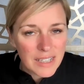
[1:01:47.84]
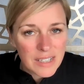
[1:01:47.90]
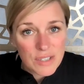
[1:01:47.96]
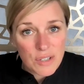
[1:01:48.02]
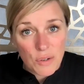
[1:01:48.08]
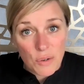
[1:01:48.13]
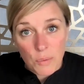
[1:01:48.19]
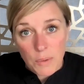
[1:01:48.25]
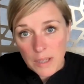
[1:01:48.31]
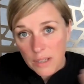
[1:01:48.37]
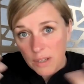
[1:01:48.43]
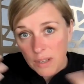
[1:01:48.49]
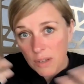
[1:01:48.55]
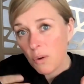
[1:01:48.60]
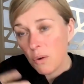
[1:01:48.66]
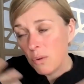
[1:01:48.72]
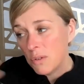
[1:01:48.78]
So we
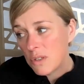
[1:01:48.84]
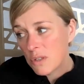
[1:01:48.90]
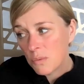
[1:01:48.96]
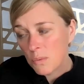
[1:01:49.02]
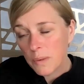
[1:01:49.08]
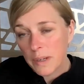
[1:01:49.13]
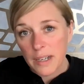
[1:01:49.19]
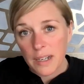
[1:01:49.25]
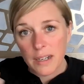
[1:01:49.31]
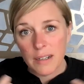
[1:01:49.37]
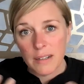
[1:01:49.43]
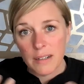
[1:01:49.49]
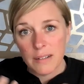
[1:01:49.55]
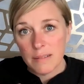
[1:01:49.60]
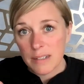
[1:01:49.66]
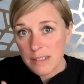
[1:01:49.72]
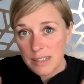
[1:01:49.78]
go to where
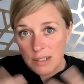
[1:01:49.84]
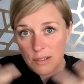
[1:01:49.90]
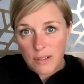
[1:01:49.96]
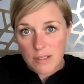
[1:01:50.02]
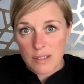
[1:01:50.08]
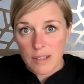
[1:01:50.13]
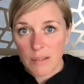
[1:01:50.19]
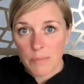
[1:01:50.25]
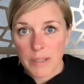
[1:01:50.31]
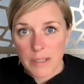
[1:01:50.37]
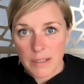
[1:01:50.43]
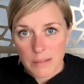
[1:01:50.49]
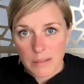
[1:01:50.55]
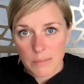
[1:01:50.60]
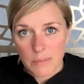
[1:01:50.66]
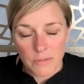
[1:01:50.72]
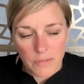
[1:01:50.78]
the secrets all
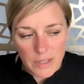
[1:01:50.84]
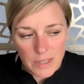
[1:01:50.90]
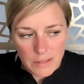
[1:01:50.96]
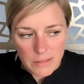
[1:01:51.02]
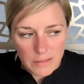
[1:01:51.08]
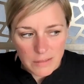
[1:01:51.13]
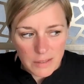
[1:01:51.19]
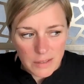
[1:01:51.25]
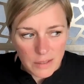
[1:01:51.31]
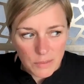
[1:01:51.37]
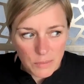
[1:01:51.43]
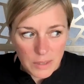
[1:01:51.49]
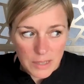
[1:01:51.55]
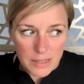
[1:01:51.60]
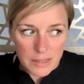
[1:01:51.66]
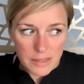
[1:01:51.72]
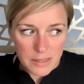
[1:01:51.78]
become revealed and we
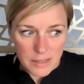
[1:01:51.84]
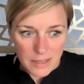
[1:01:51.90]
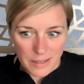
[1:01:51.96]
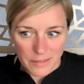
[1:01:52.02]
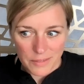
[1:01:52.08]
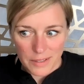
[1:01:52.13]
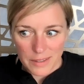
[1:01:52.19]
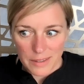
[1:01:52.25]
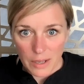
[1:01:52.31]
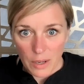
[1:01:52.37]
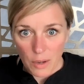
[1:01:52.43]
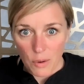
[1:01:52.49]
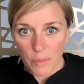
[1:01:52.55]
can see everything.